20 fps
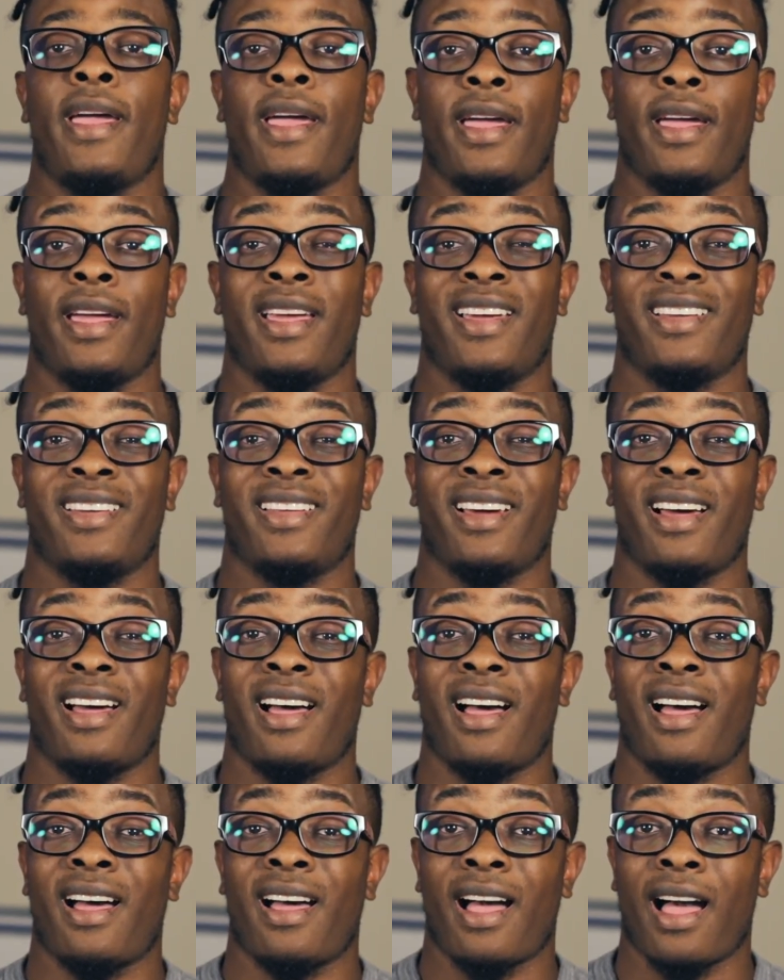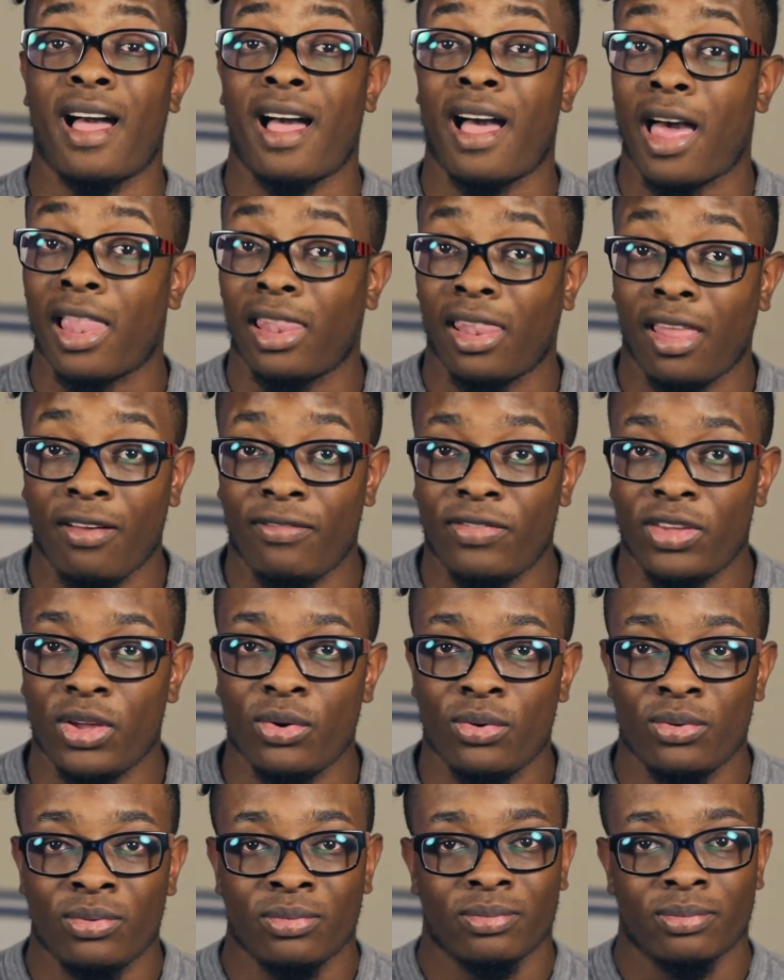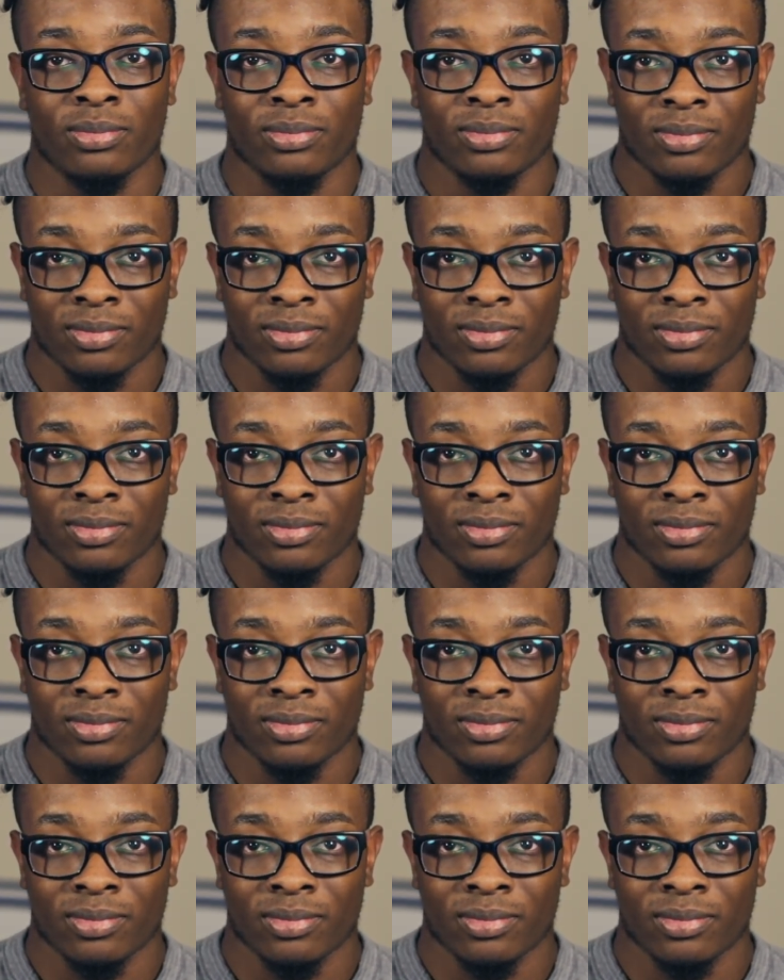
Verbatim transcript: And I love you.